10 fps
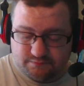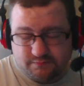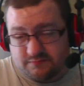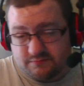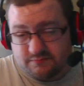
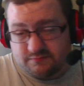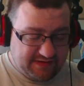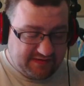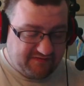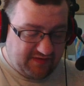Yeah, it's
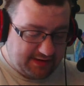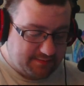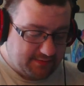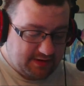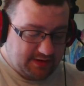fine.
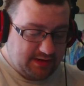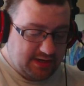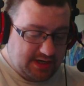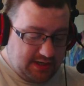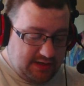
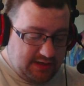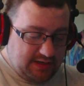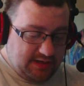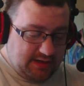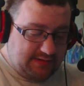
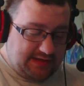Next